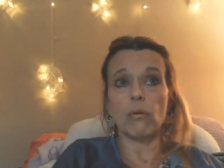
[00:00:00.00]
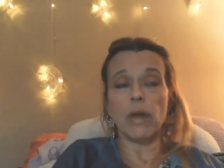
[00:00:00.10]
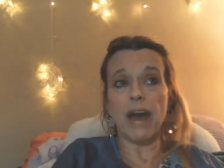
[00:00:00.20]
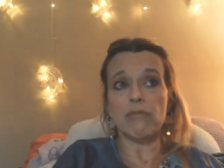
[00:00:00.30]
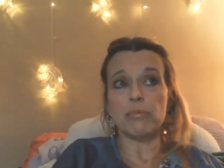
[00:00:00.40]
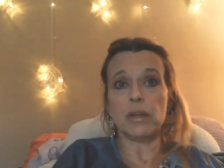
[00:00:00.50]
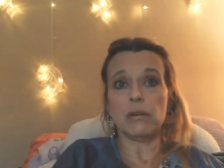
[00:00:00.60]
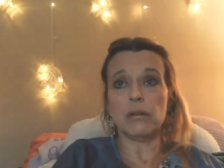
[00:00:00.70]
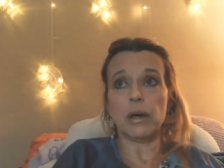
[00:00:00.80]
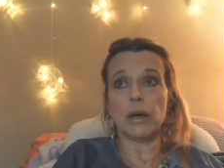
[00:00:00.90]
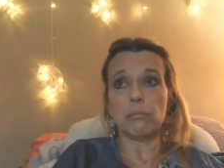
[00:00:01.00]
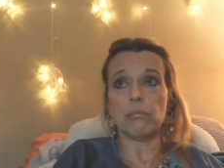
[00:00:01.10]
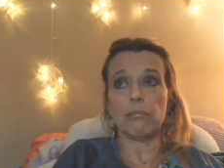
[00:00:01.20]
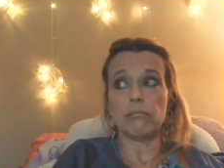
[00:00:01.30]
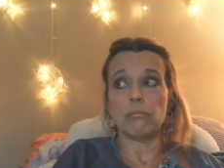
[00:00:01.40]
have been
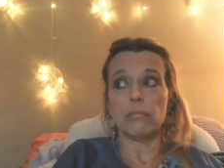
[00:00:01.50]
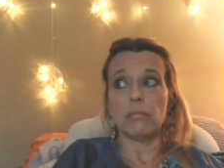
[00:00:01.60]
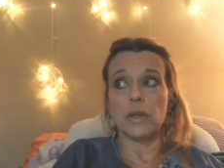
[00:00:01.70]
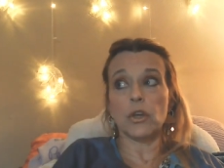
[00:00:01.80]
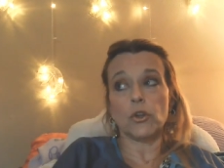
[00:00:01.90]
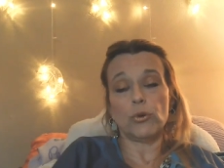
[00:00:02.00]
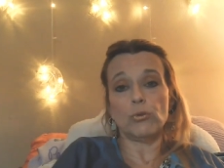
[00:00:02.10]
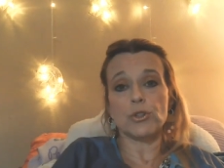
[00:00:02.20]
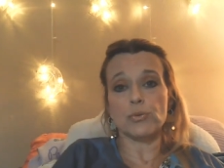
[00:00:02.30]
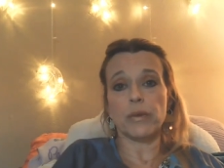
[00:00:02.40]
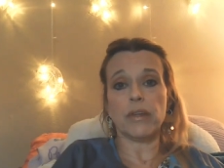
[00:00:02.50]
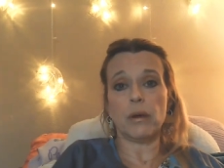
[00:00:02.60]
um, in cahoots with